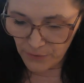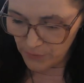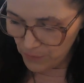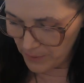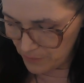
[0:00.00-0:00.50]
you're
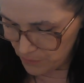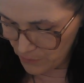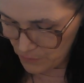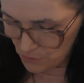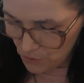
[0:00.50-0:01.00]
going
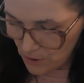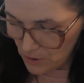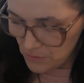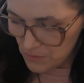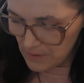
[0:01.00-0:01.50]
through
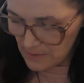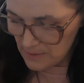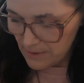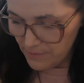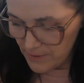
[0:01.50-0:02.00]
struggles and
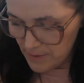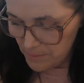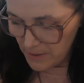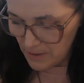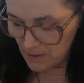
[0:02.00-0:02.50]
stuff. It can
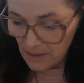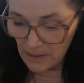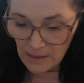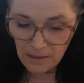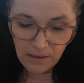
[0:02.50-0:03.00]
be
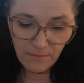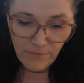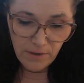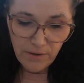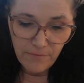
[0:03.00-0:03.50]

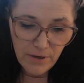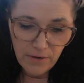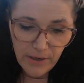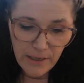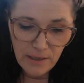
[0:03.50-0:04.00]
very,
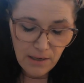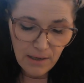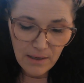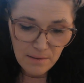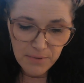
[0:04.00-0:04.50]
very
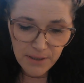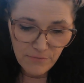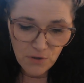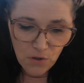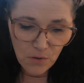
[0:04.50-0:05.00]
um,
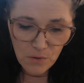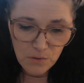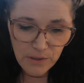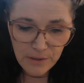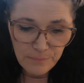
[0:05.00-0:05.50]

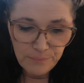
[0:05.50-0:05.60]
difficult.